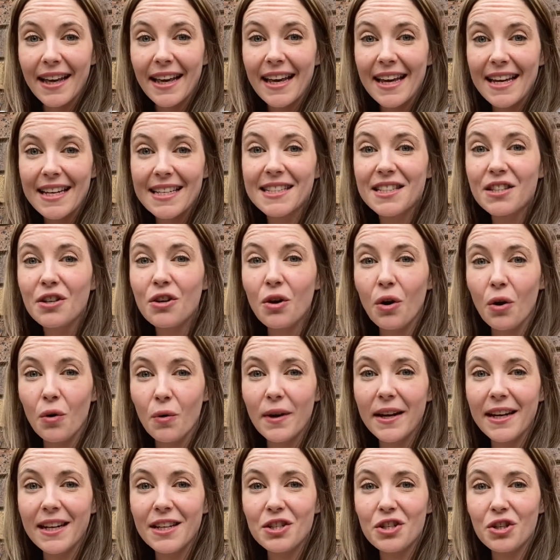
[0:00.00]
is
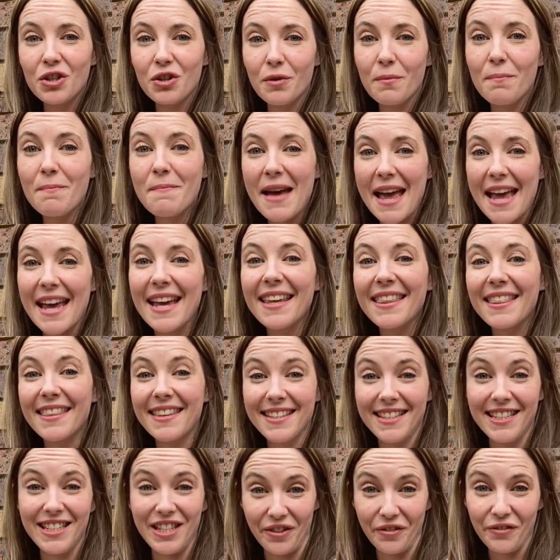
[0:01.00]
going to make
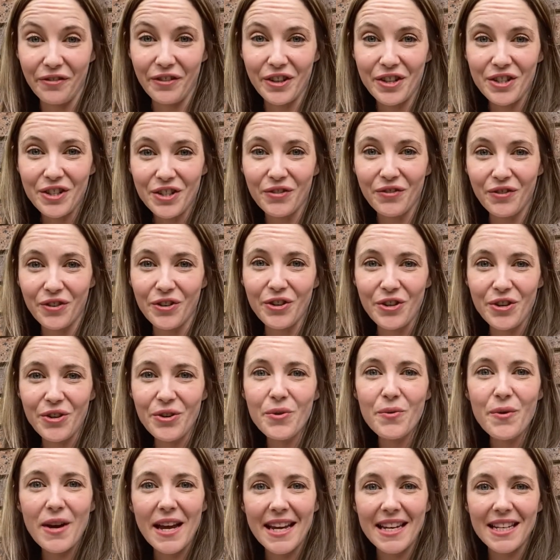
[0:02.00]
the difference for
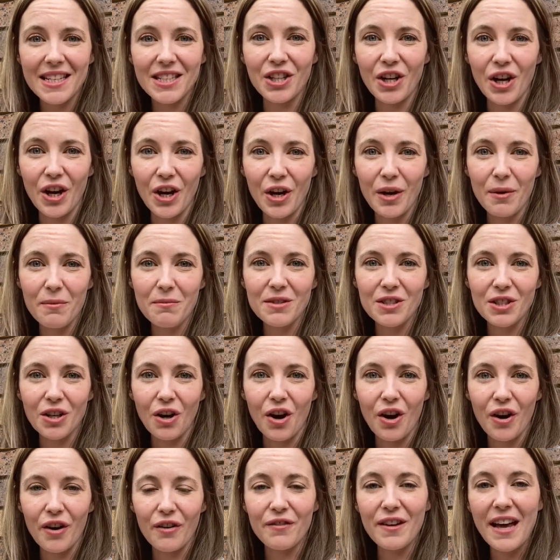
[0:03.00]
you in terms
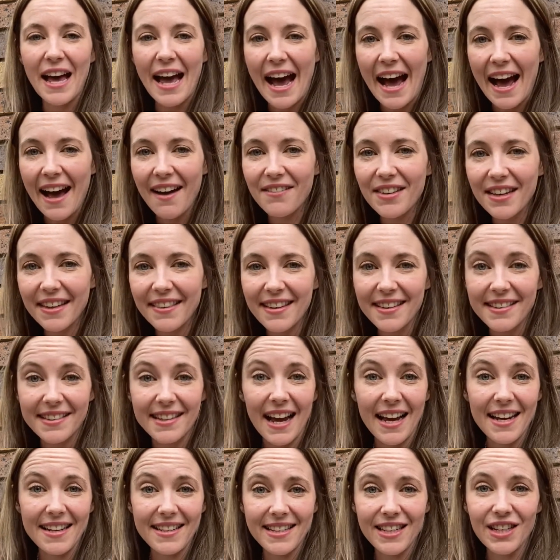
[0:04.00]
of having this
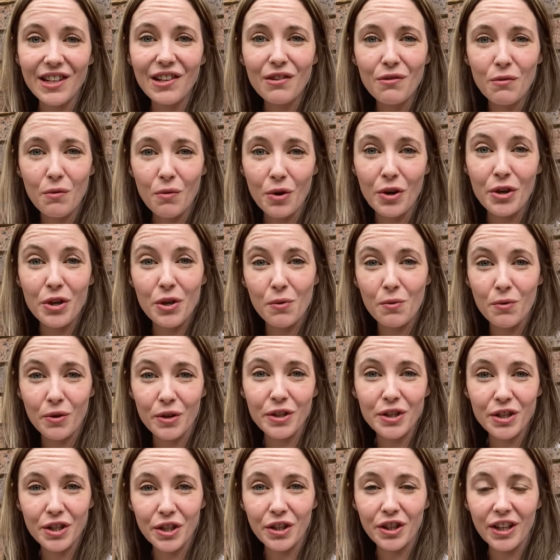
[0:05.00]
idea of what you
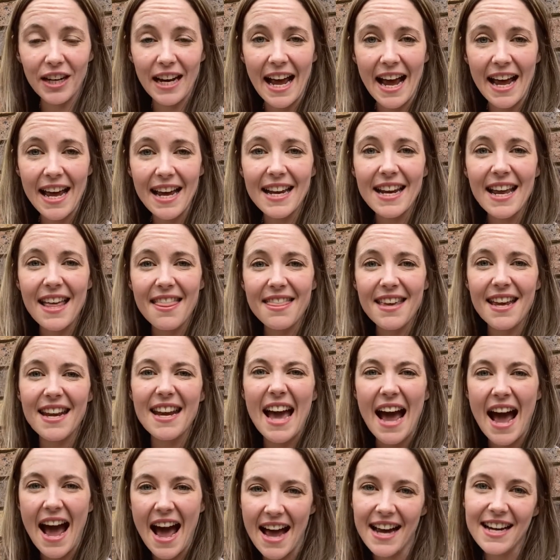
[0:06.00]
want to create and
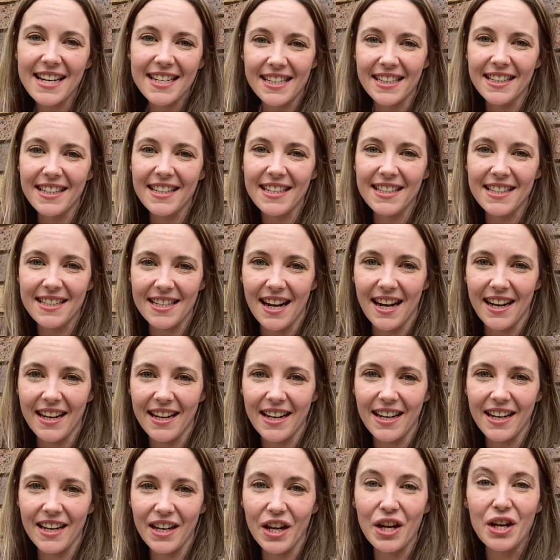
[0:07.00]
then actually
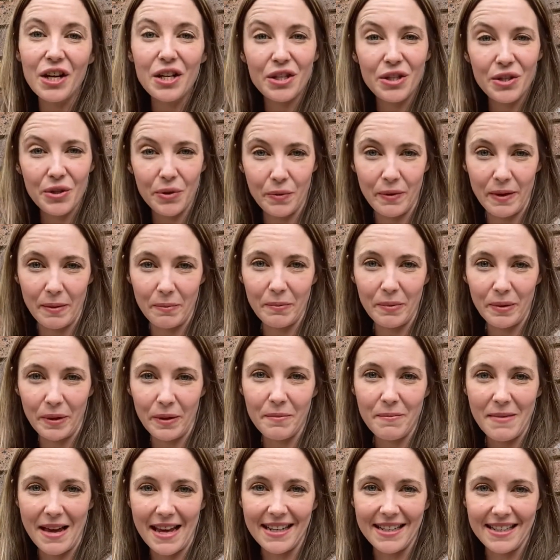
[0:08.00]
starting to
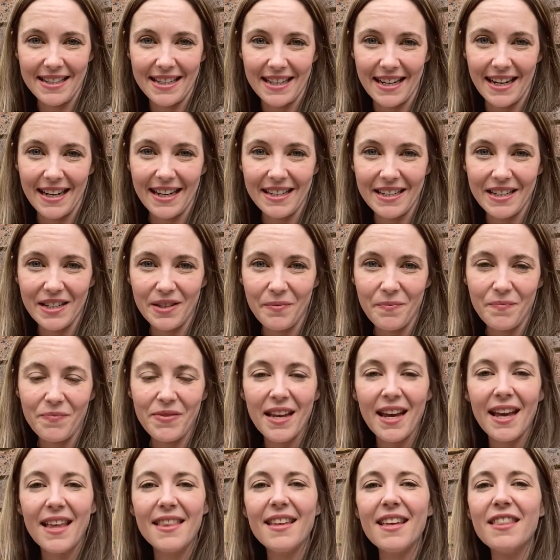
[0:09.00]
implement it?
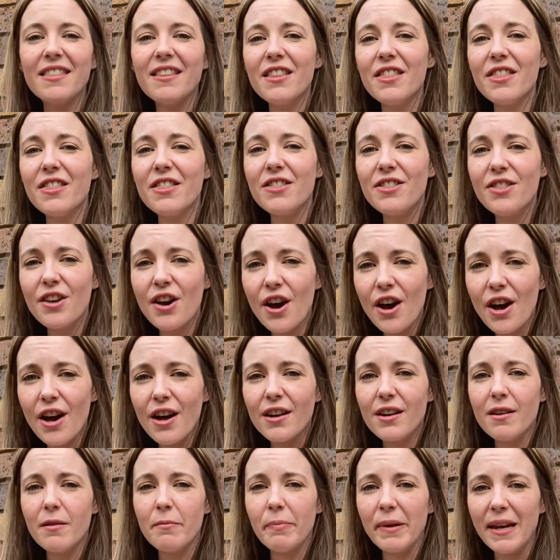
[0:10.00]
Then the
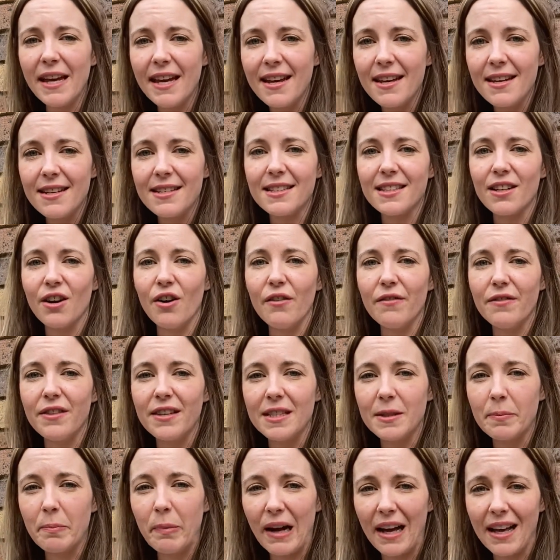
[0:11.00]
3rd piece of
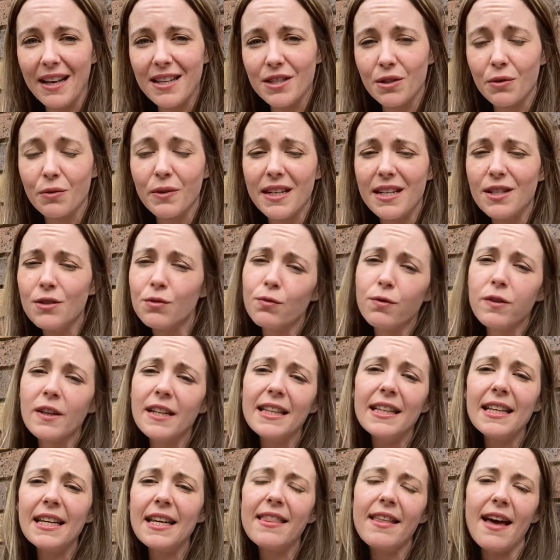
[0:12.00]
this puzzle is
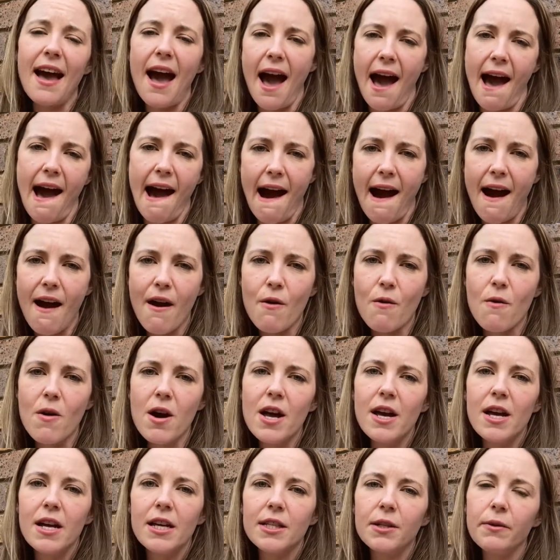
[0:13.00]
really the how.
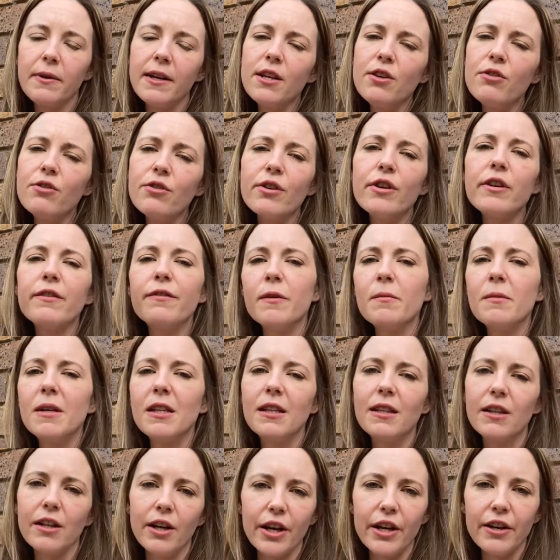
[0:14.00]
So I know from a
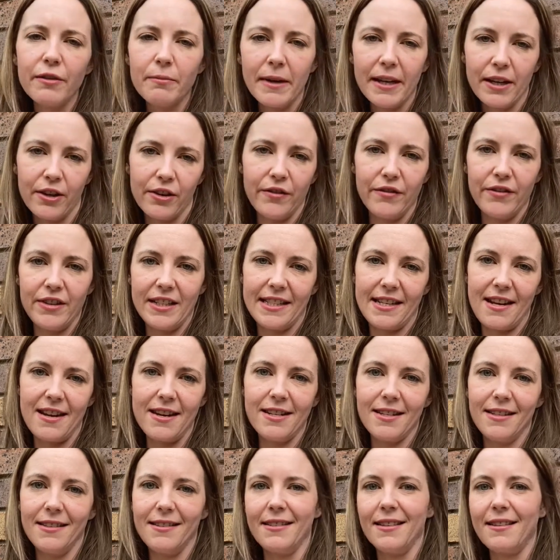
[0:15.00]
lot of my
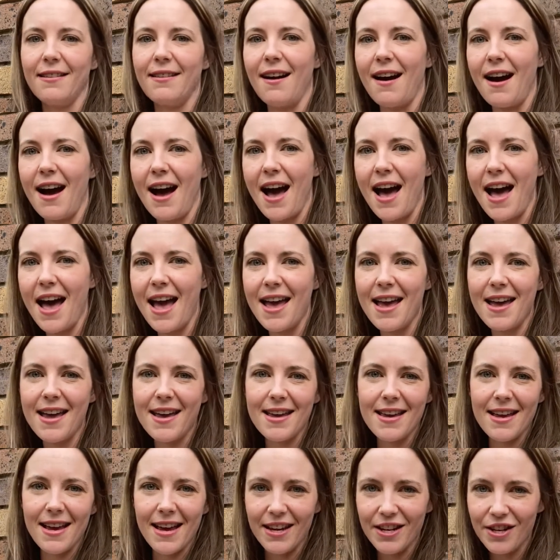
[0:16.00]
conversations, and
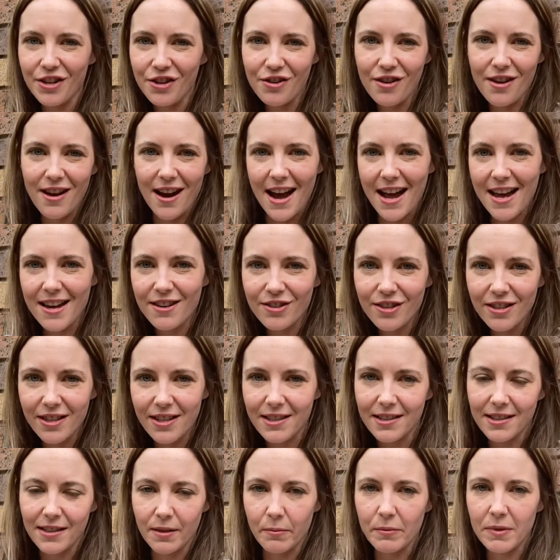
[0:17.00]
I do
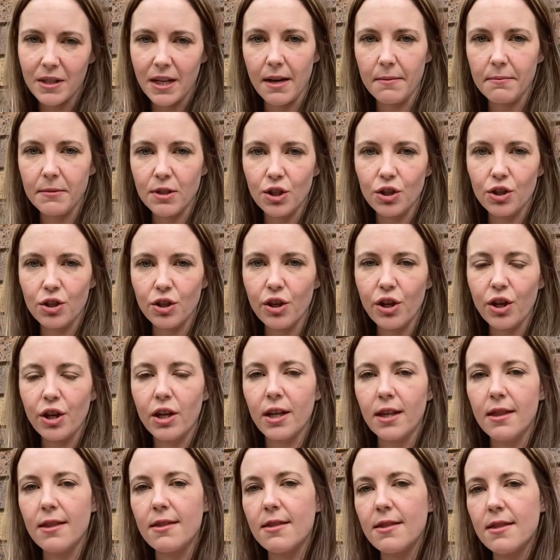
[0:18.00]
this sometimes too,
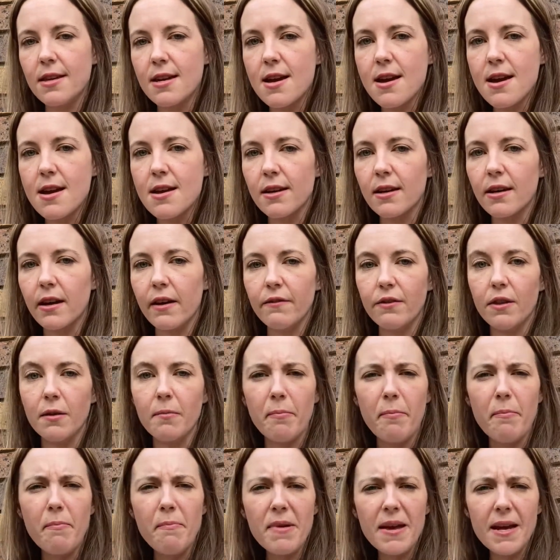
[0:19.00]
can think of
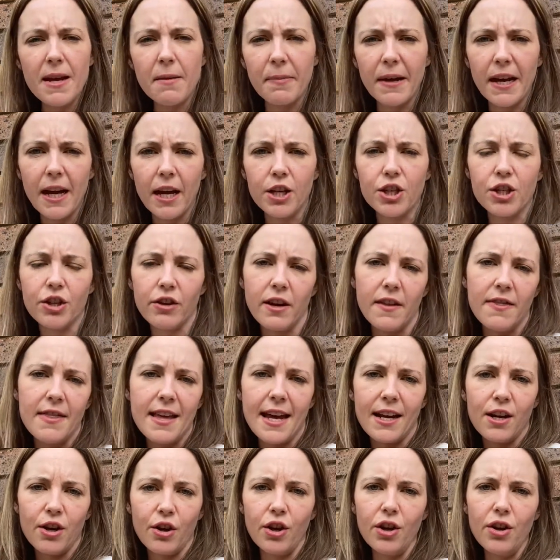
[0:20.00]
the big picture and
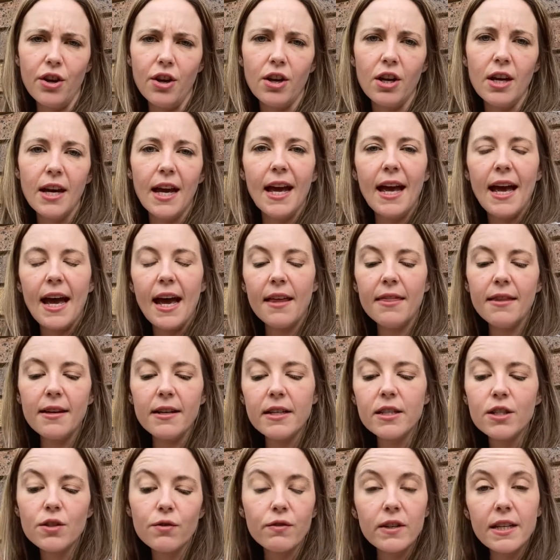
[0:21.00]
then who, and
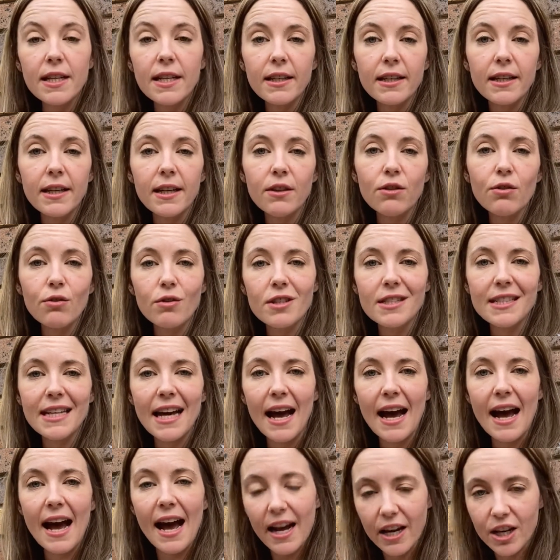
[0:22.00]
then it's really those
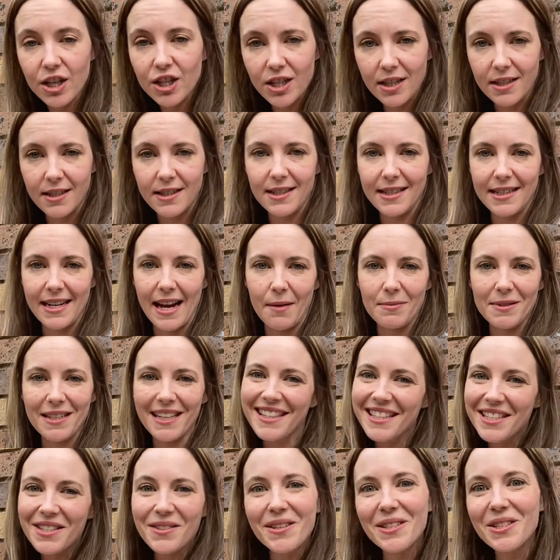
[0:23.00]
action steps.
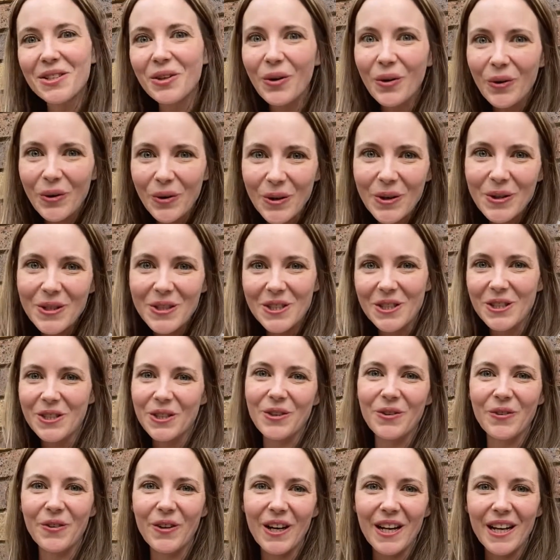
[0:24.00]
And this is
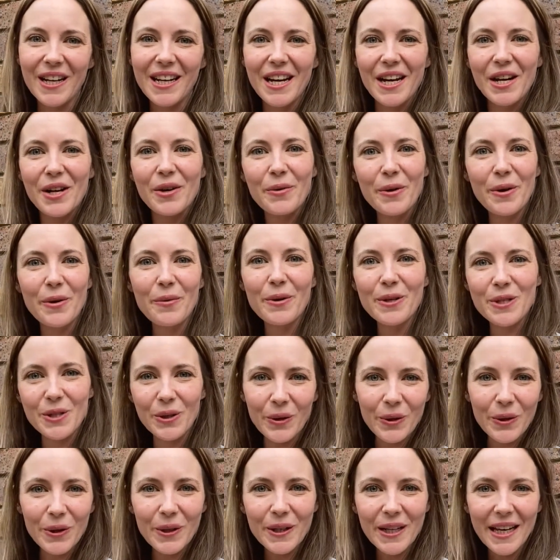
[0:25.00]
also what we were
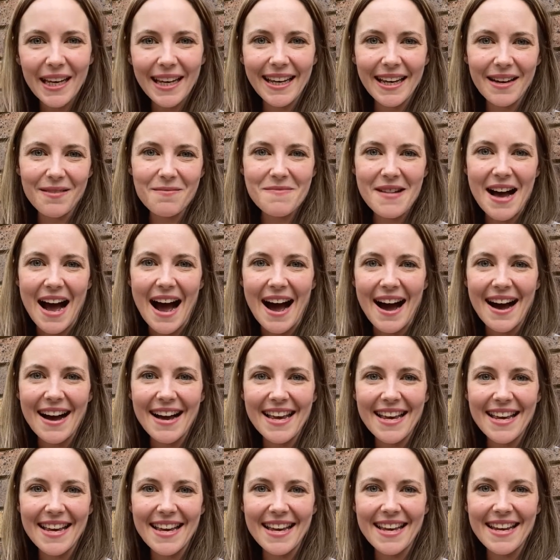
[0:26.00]
talking
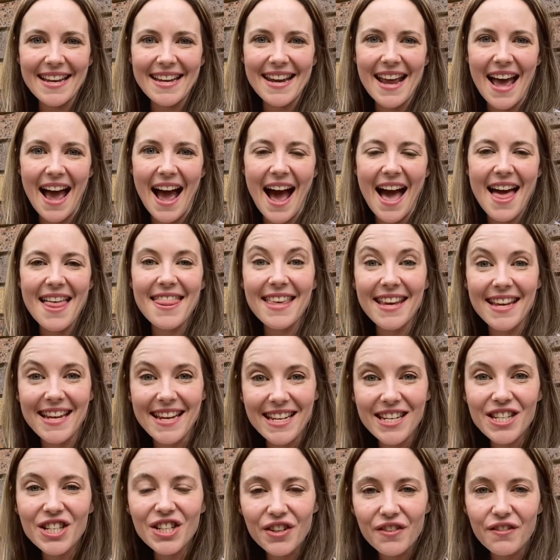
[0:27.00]
about in the
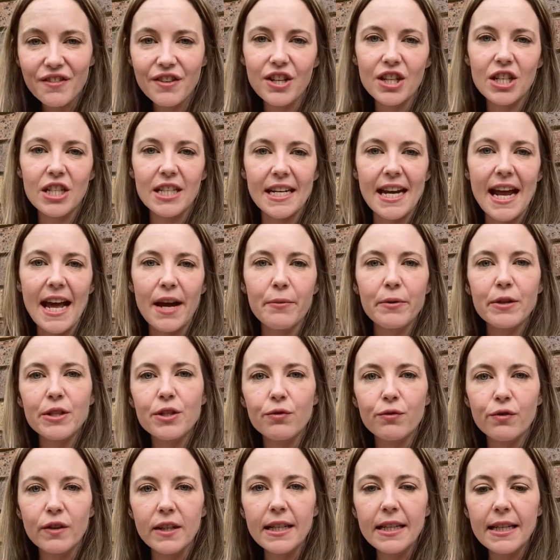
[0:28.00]
interview today,
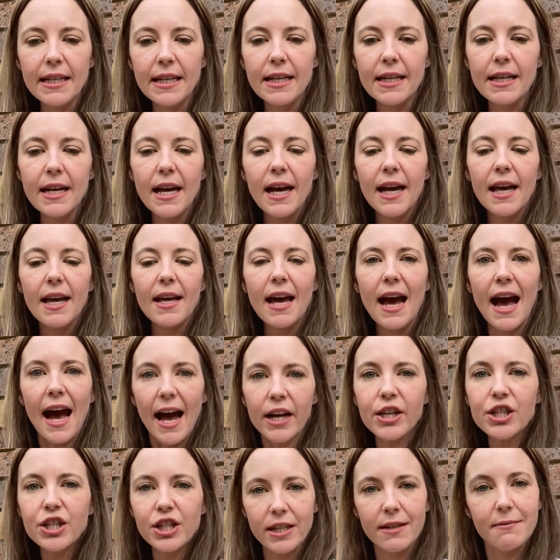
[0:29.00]
was really
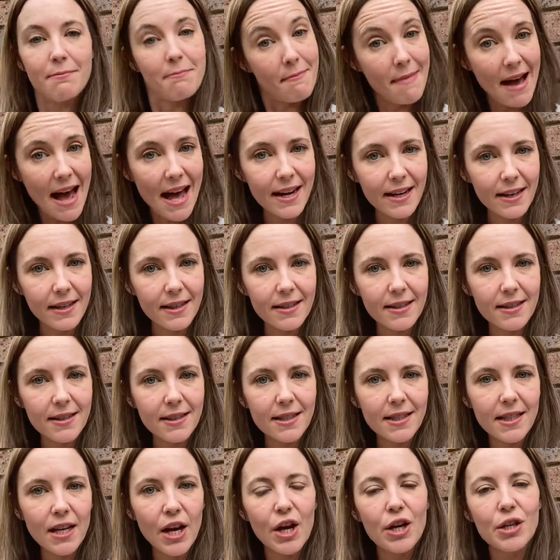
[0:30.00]
action matters.
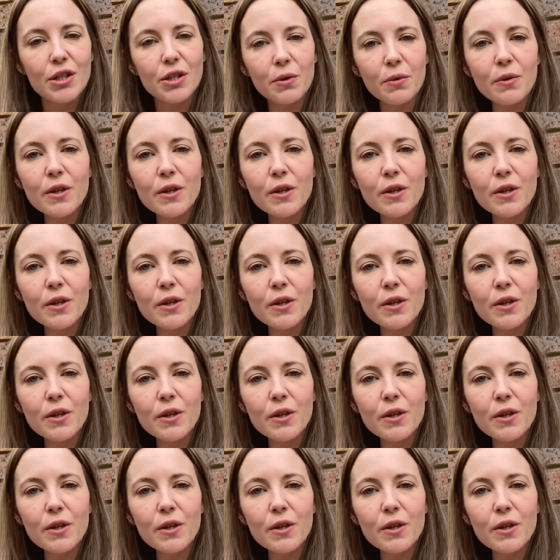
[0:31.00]
So